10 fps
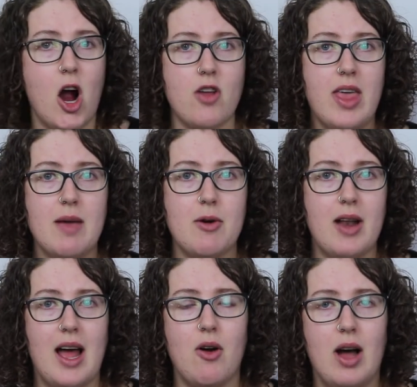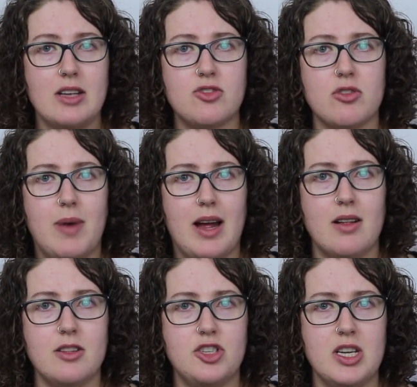Are they about how
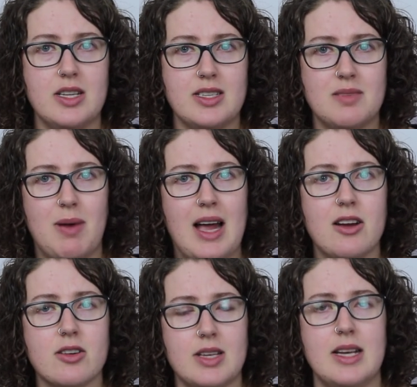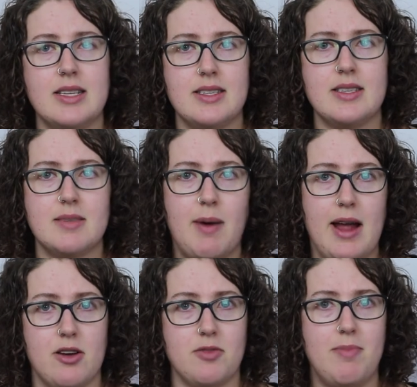astrobiology inspires and is
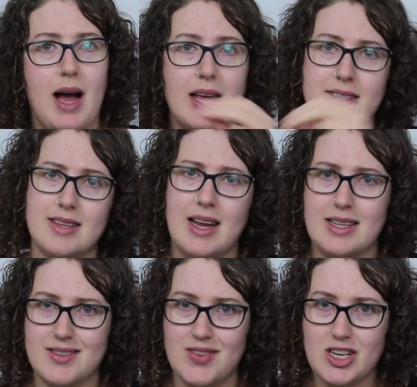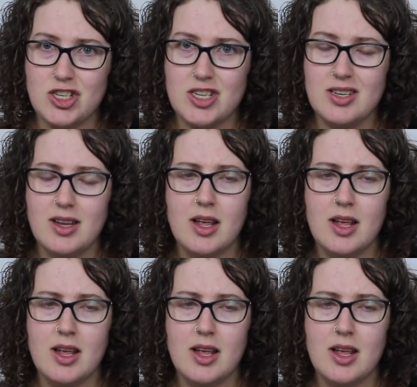inspired by science fiction?